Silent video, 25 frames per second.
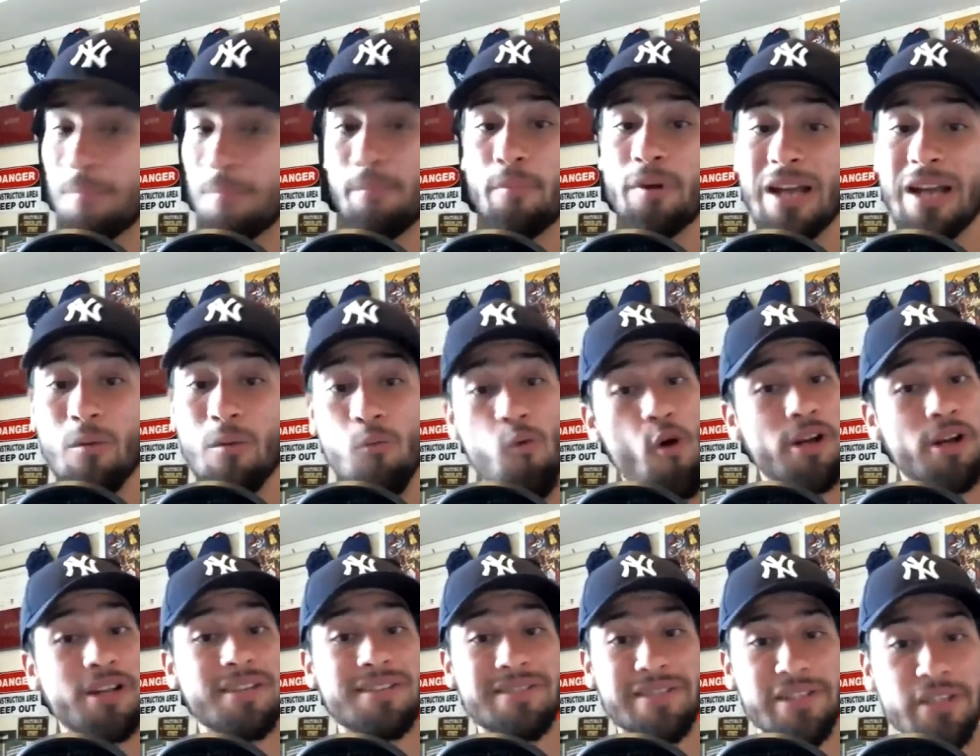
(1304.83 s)
But I
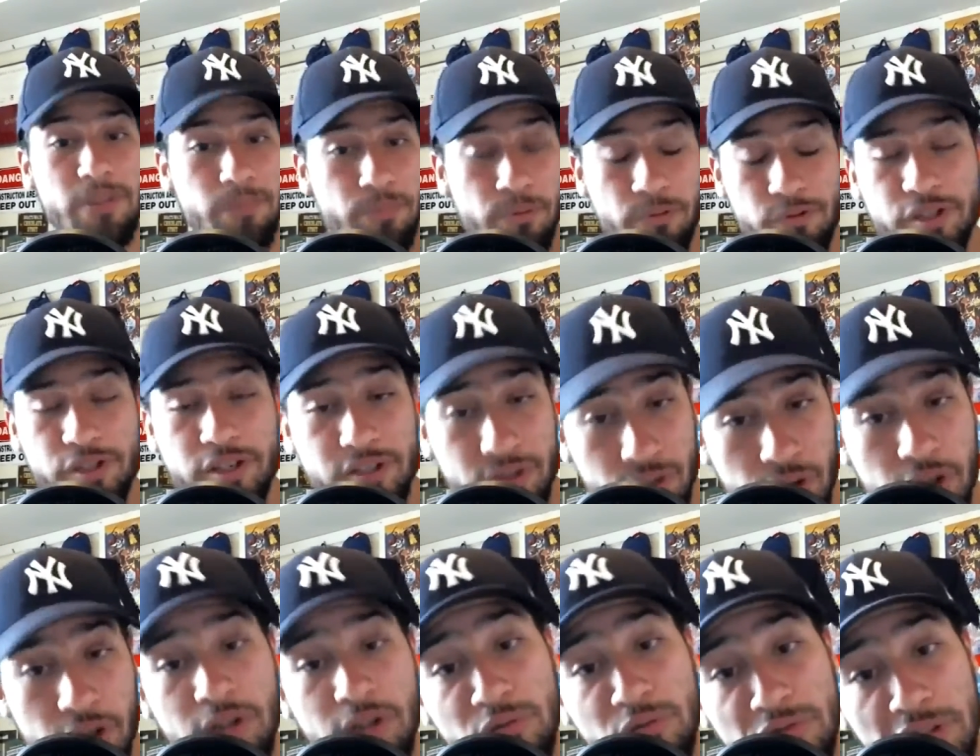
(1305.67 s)
want to see the Blue Jays
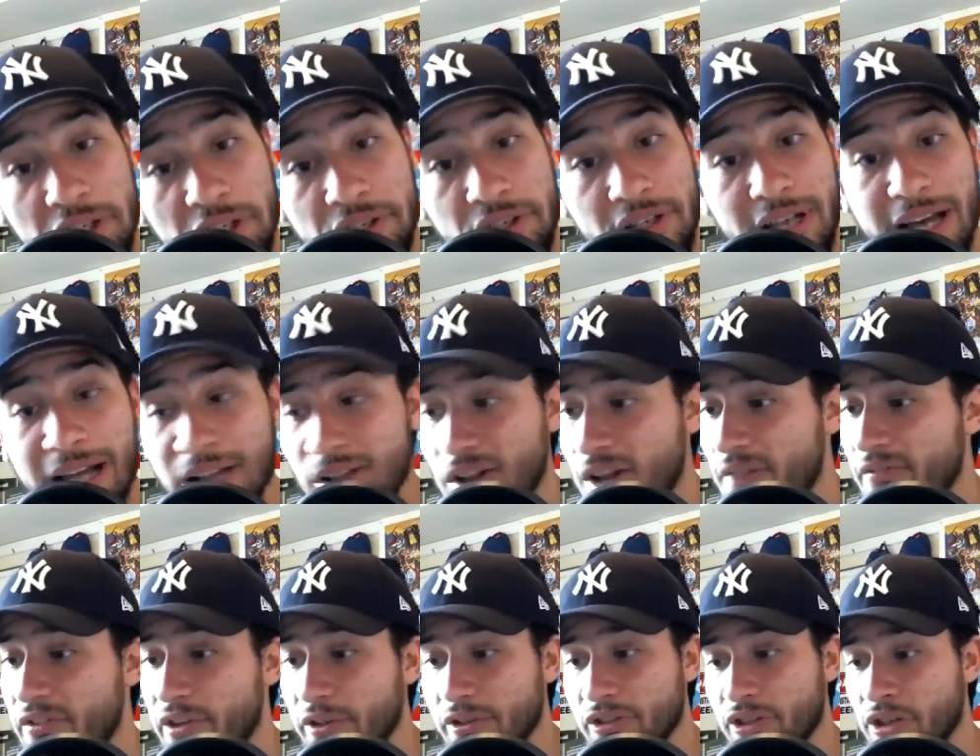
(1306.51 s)
go on a run. I
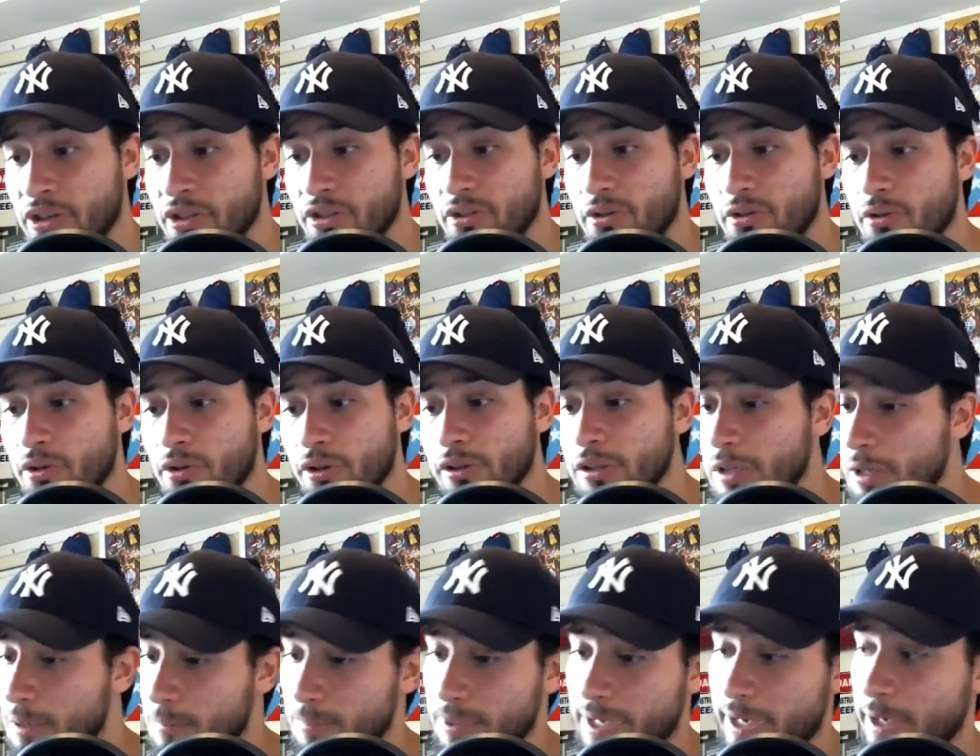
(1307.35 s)
love their young core.
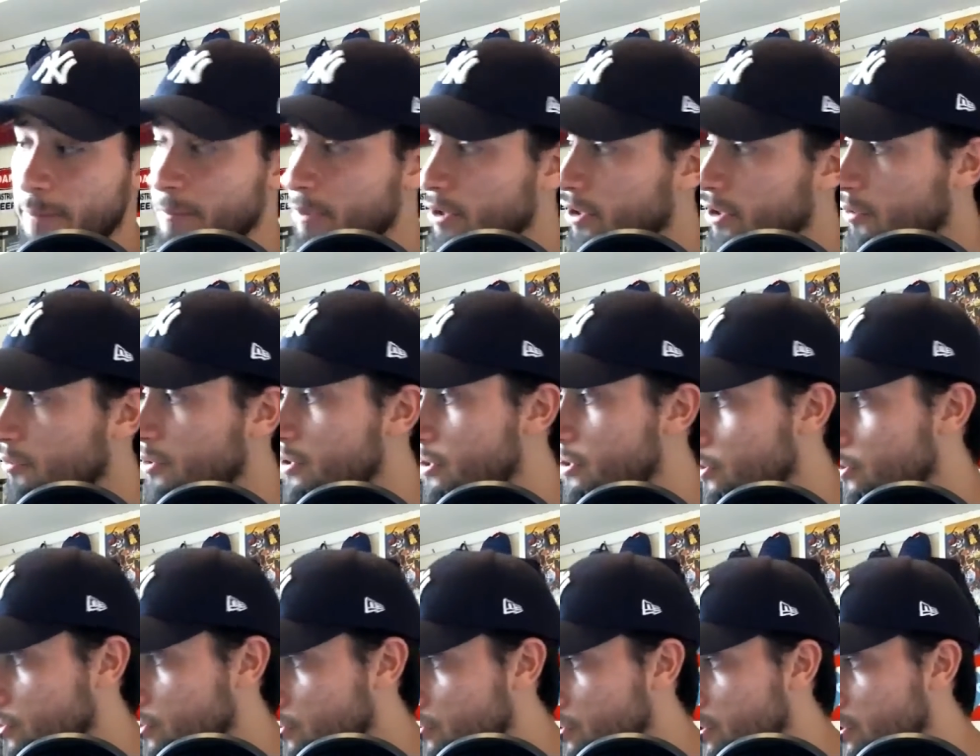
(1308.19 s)
Vladimir Guerrero
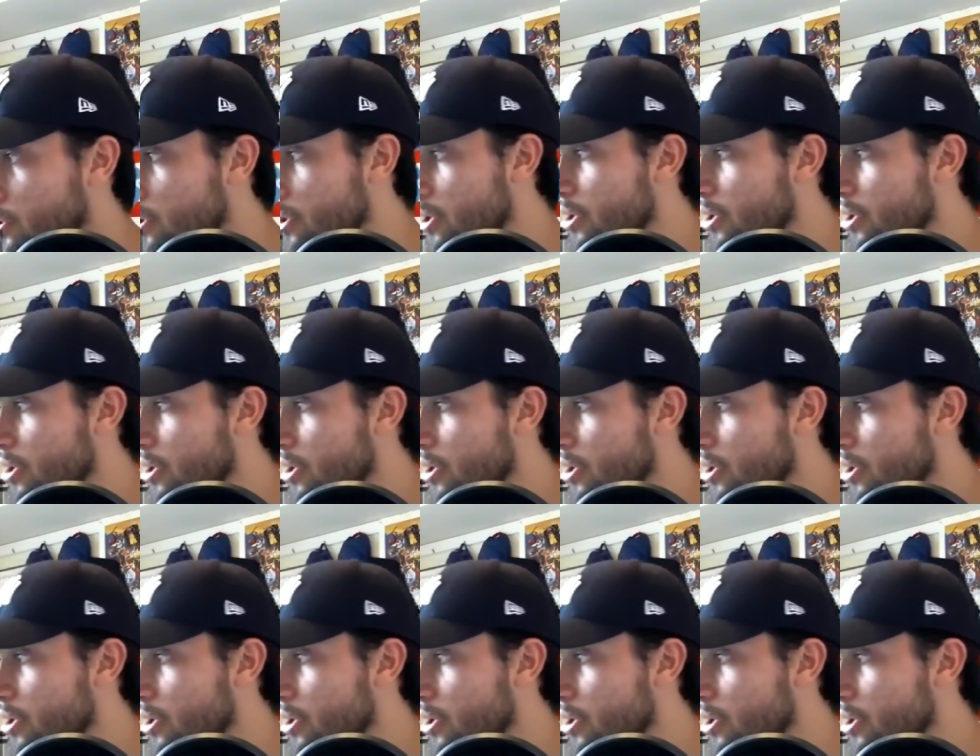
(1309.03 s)
Jr.